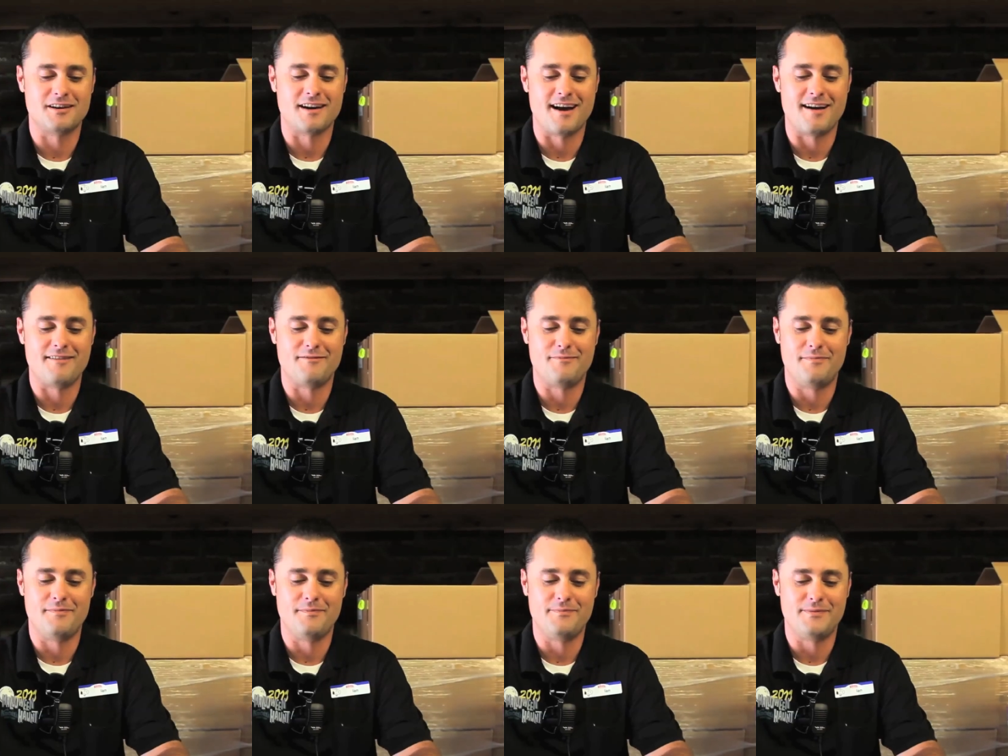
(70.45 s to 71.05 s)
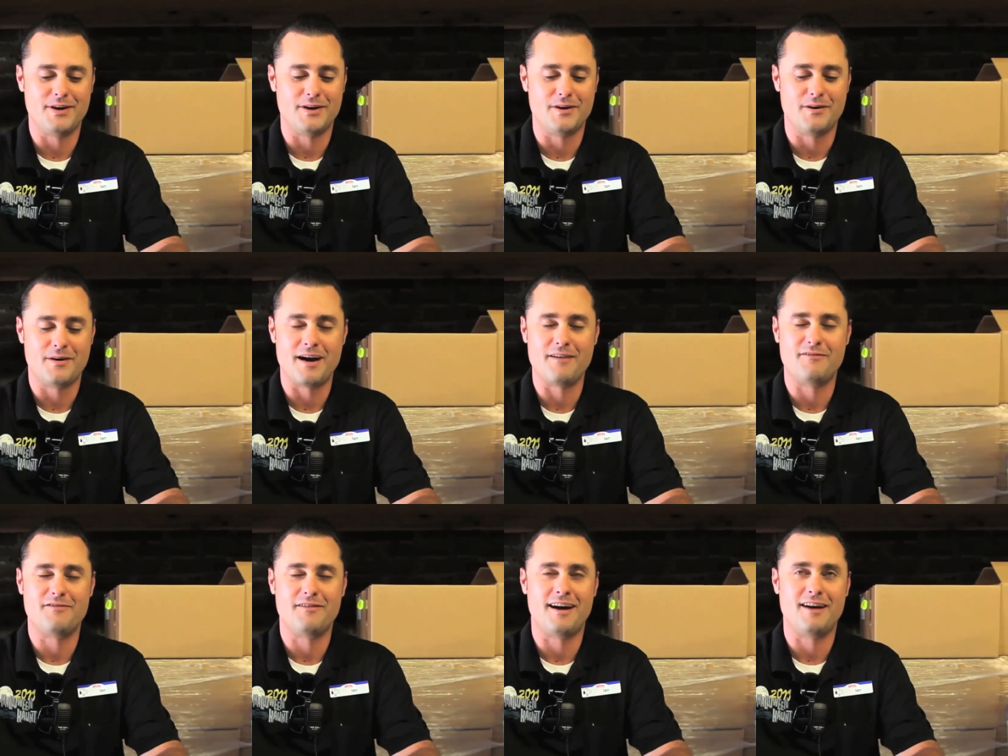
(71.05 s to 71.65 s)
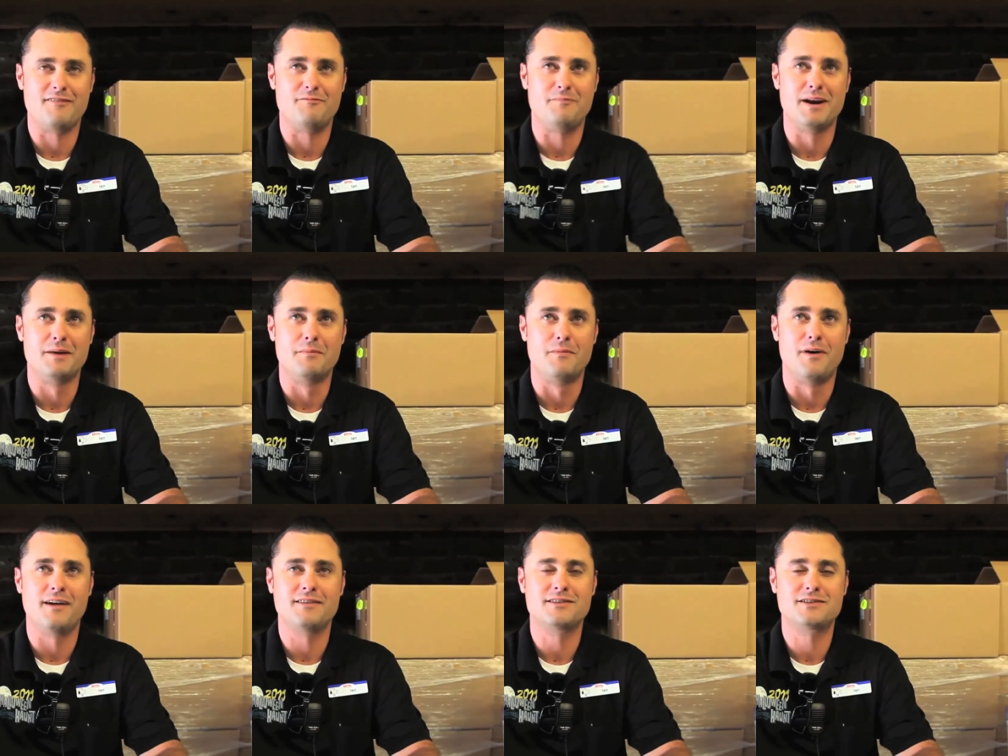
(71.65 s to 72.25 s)
I've, you know, I've, I've been
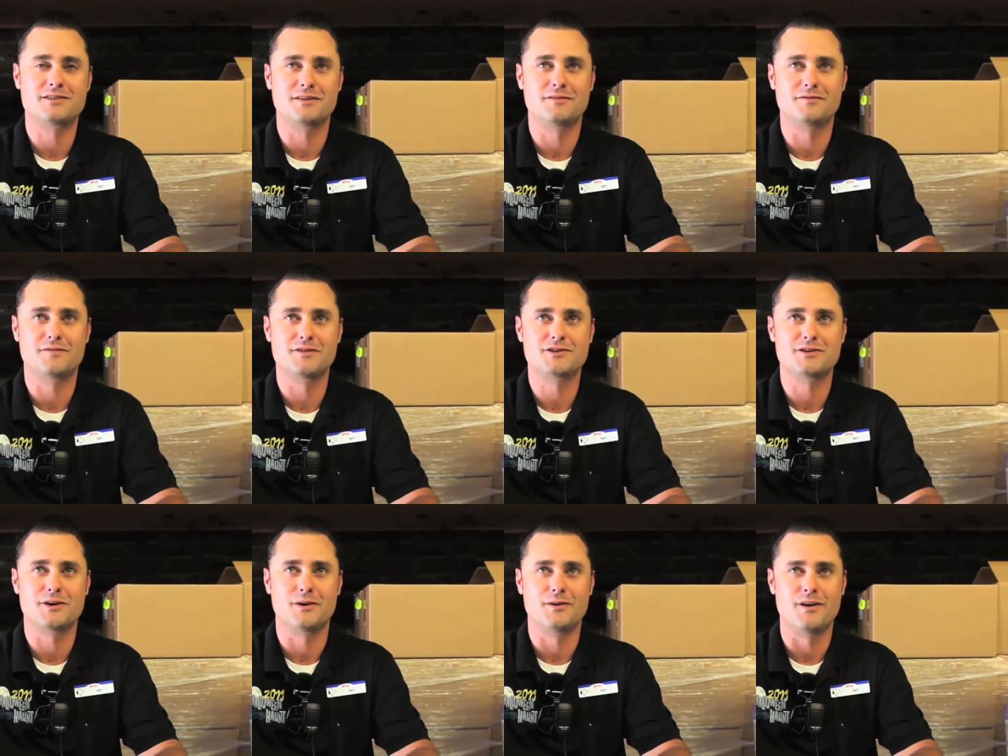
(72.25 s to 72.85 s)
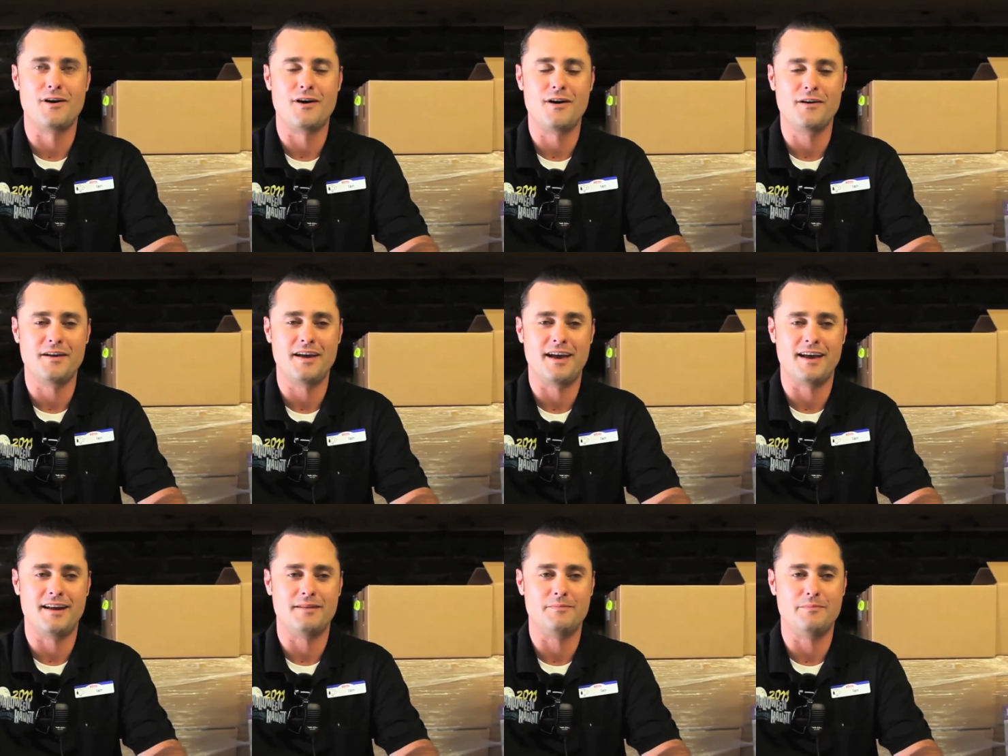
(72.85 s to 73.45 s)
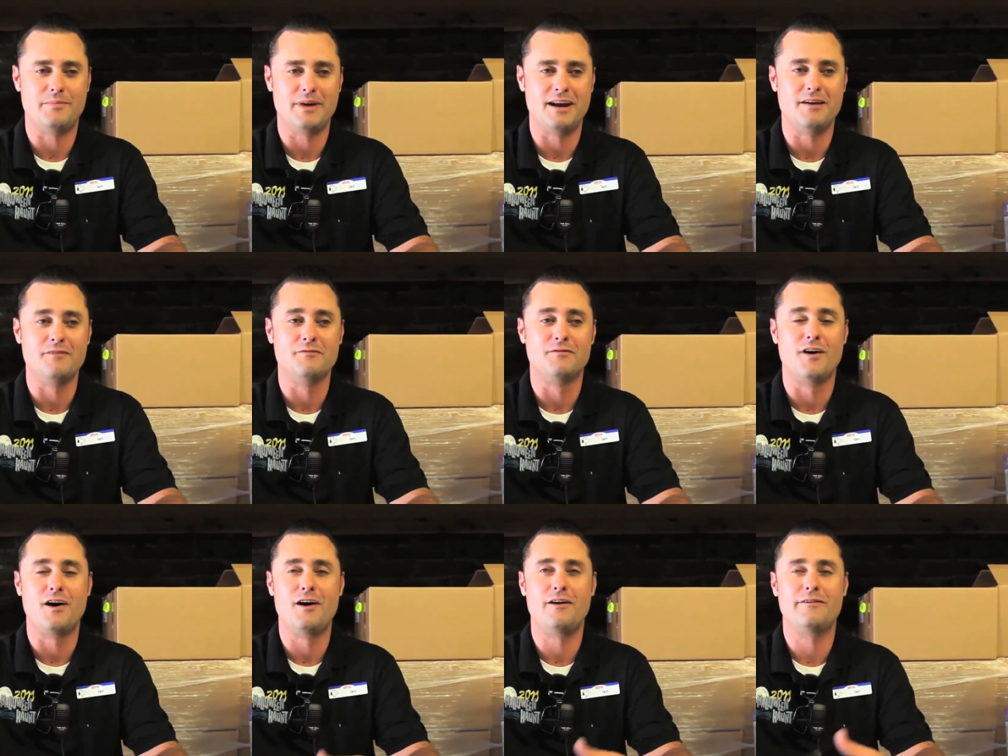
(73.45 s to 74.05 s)
a monster for so long and been
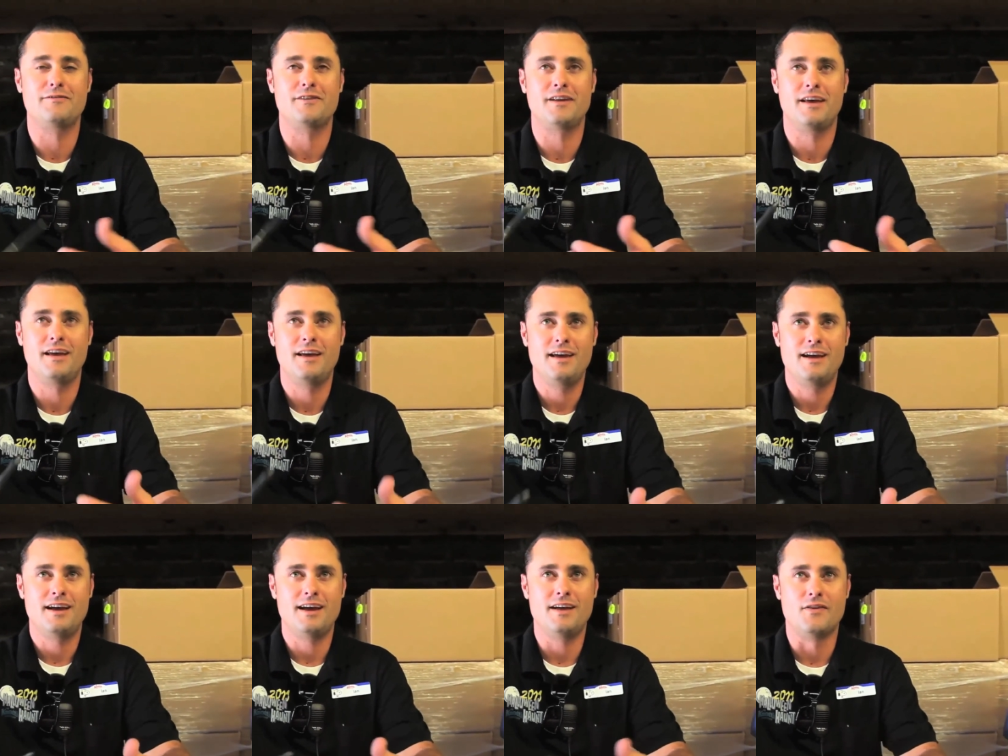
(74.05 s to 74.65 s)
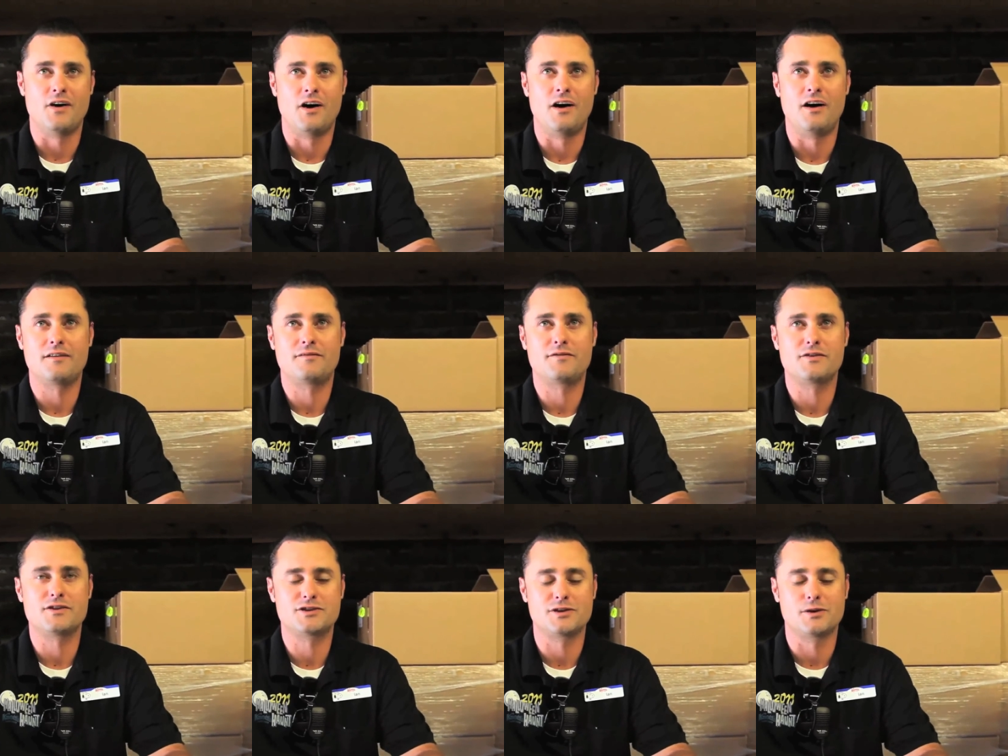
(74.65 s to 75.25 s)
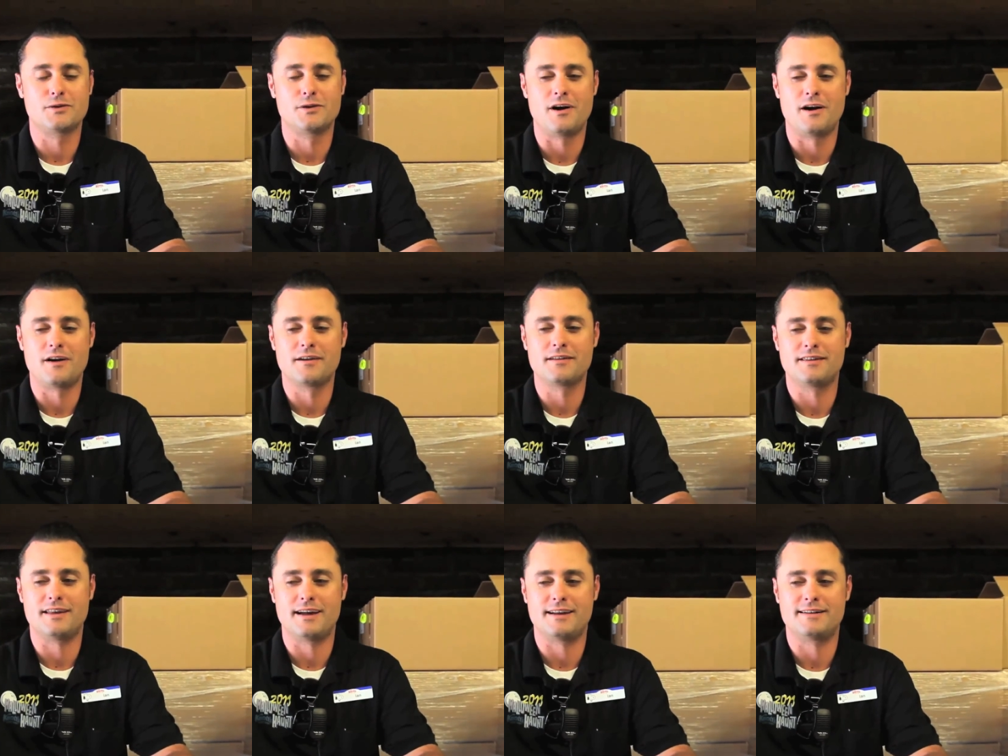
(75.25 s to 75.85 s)
involved in the haunt for so
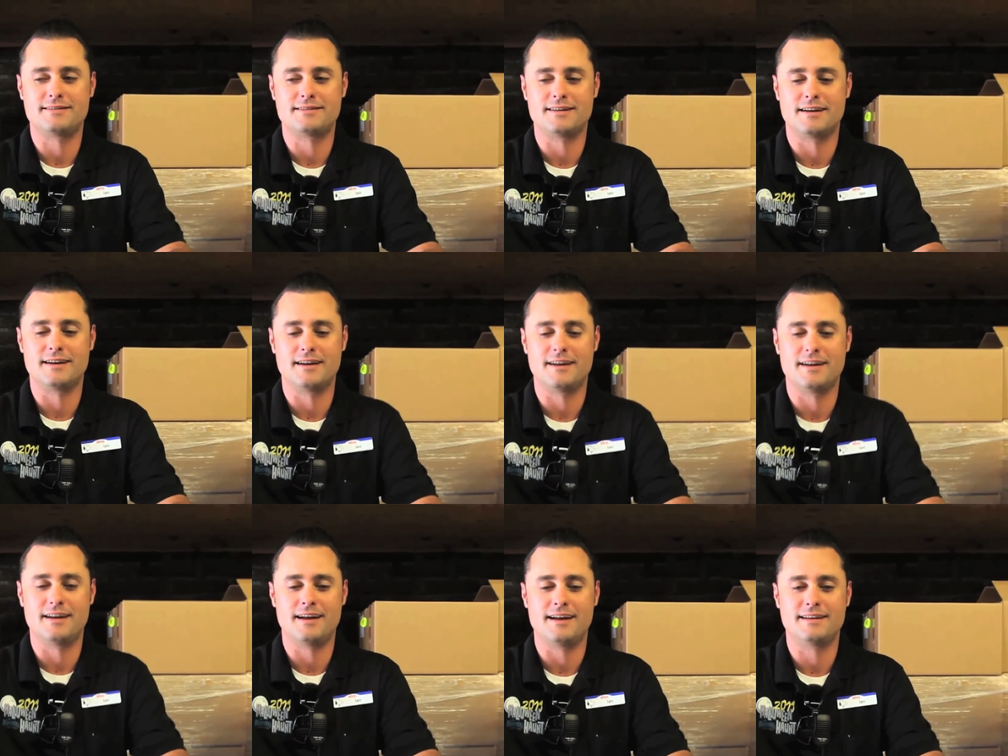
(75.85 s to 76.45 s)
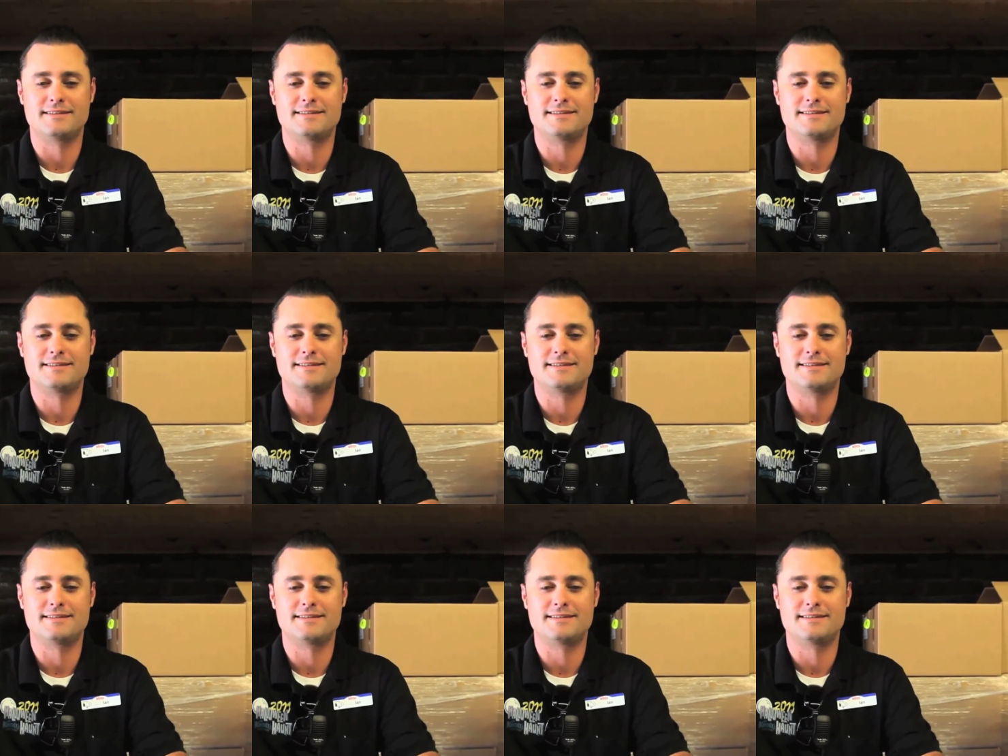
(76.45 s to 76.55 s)
long that uh,